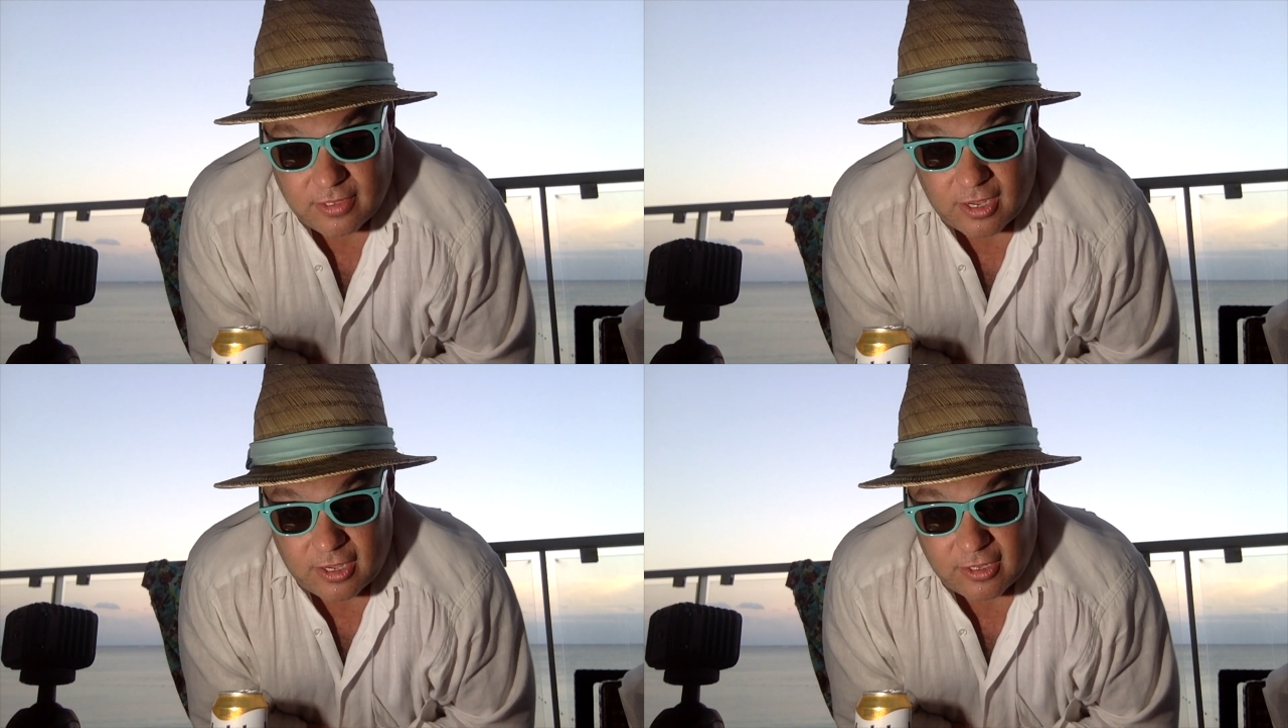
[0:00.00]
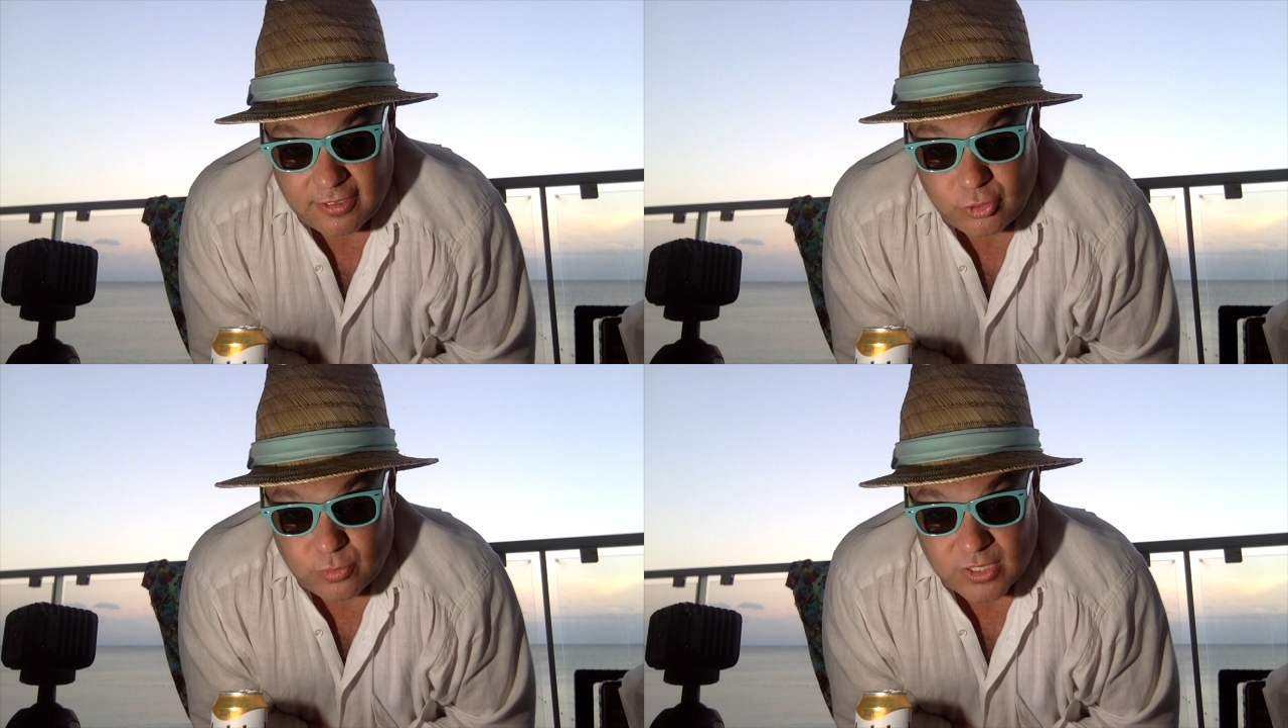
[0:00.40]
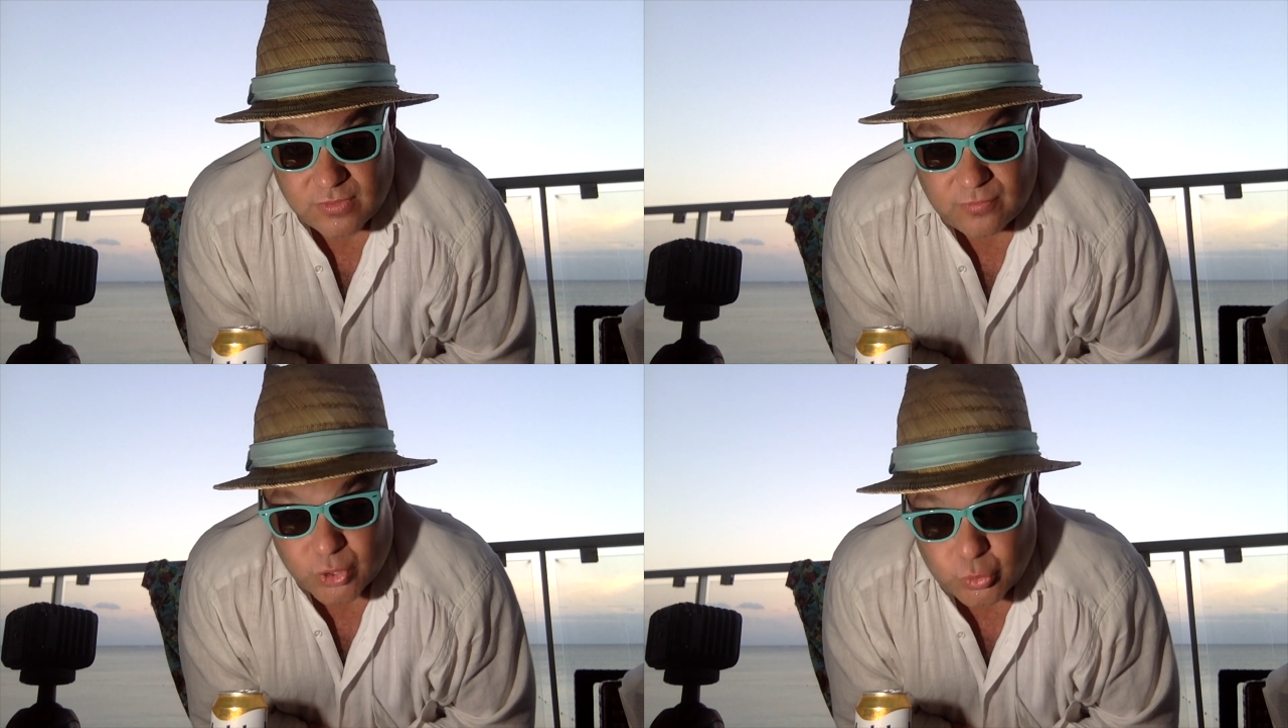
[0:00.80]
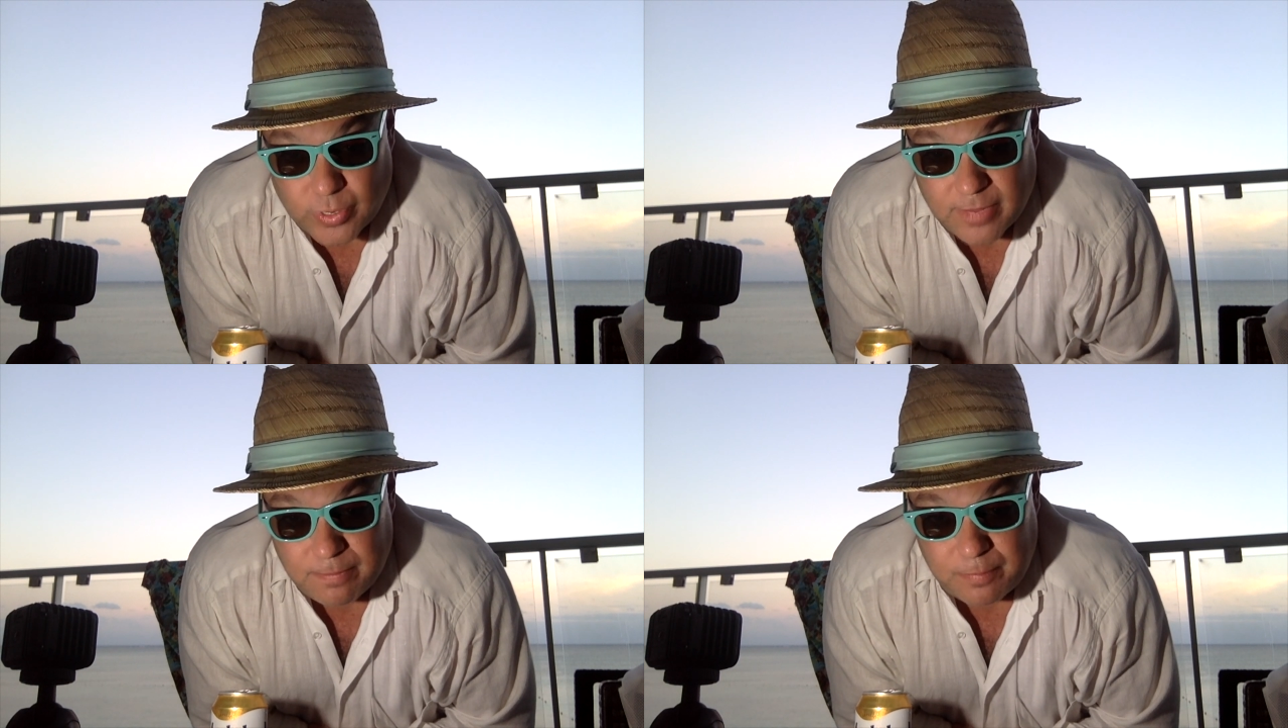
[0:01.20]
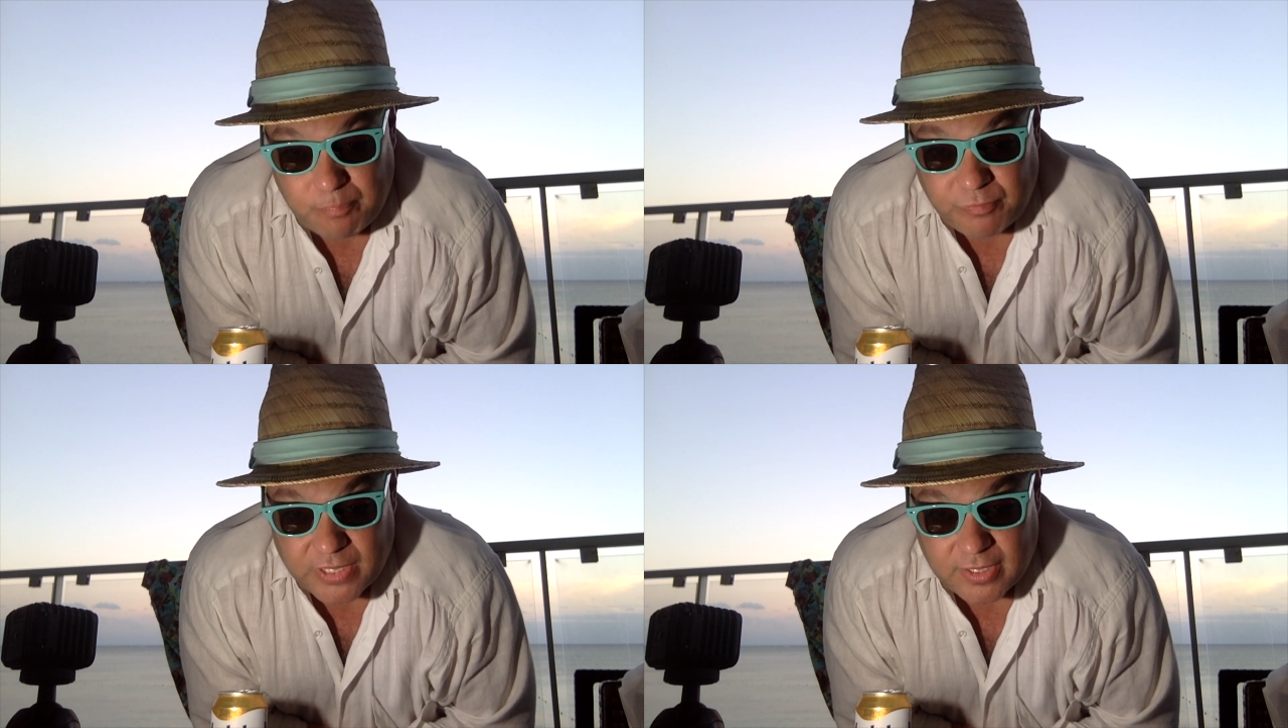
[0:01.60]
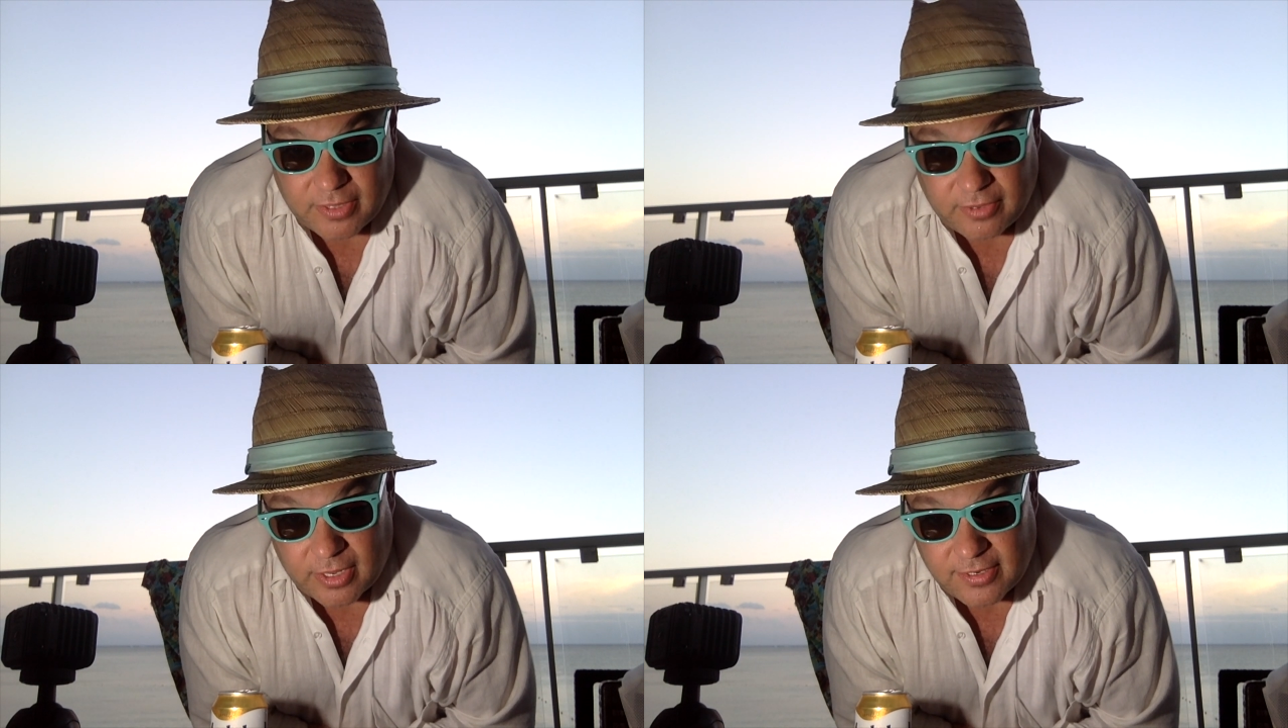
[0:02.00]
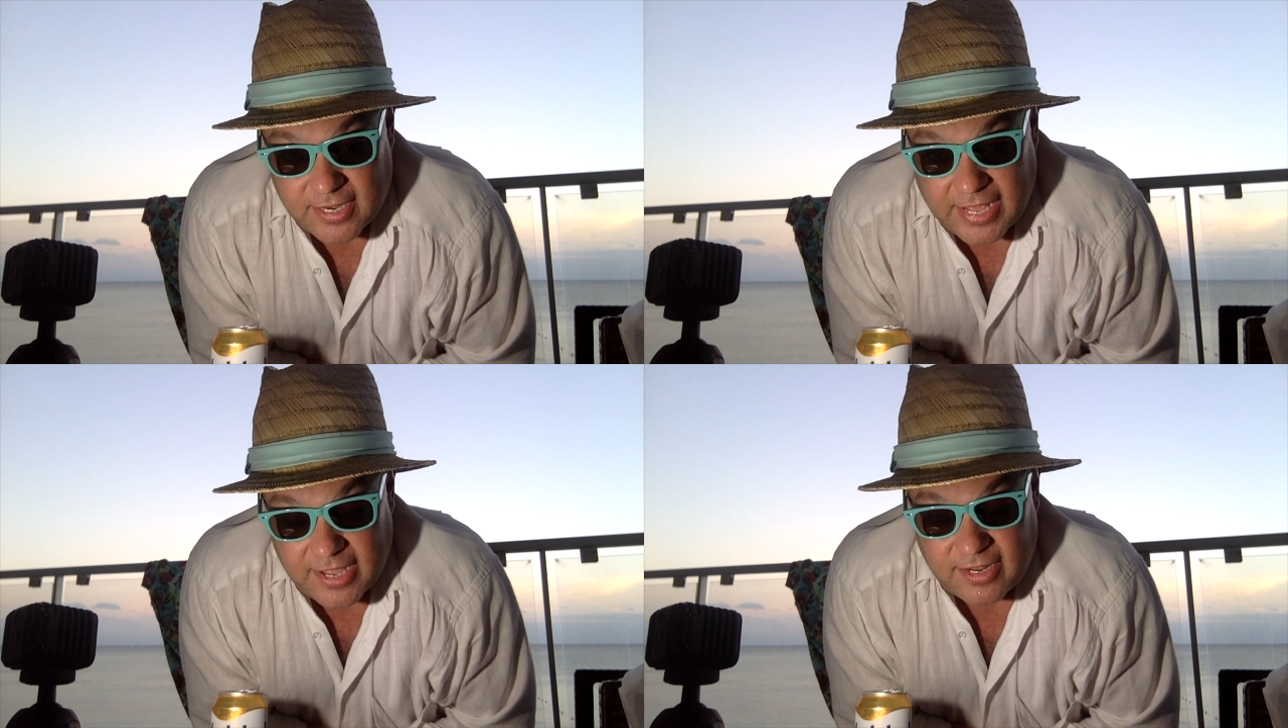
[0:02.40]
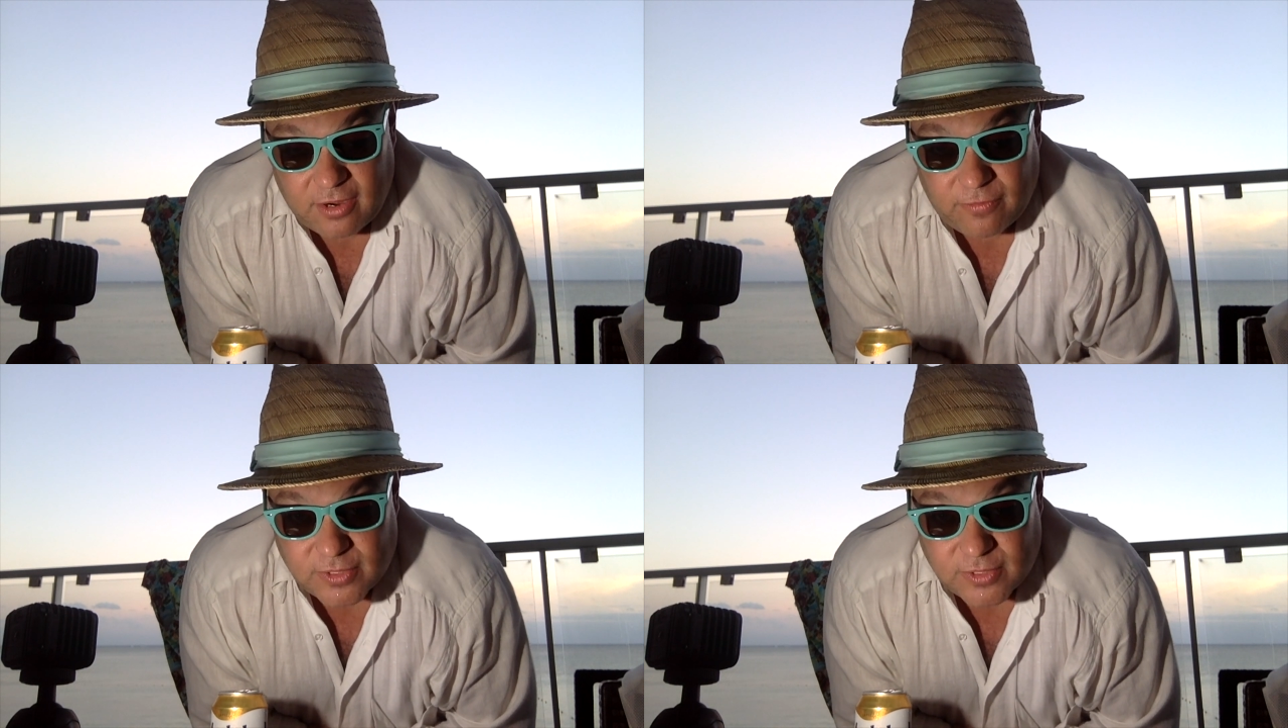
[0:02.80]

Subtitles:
I do this for shrimp, and today I did it for